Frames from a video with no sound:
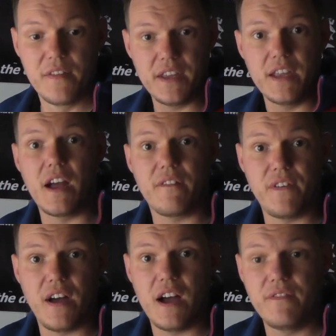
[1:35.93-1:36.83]
The
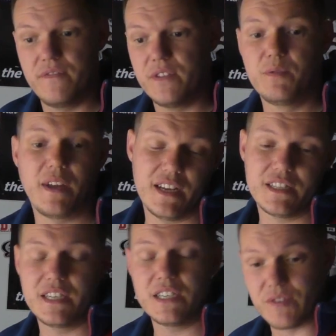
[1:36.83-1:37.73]
ER5, you
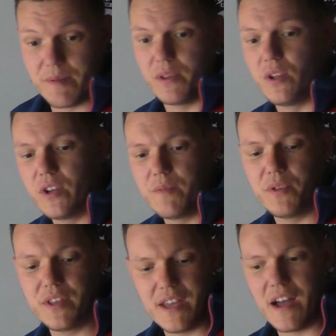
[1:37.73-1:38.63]
can't see, it's right below you,
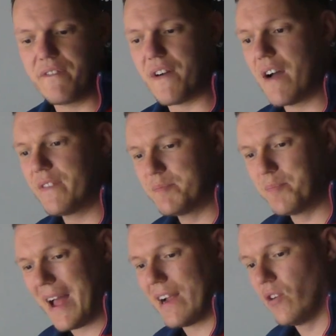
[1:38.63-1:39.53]
but the ER5 is
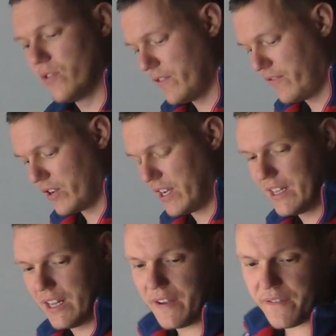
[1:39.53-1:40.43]
back on the
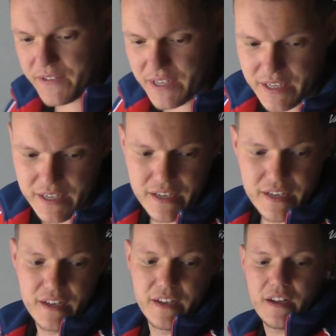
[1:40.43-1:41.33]
fucking lift.
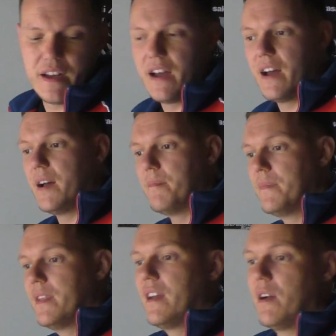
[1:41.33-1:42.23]

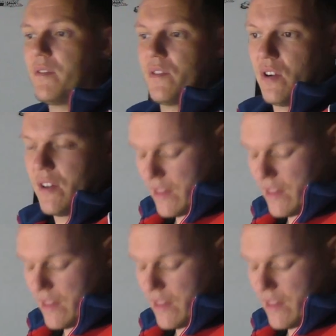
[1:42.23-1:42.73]
Um, and we've got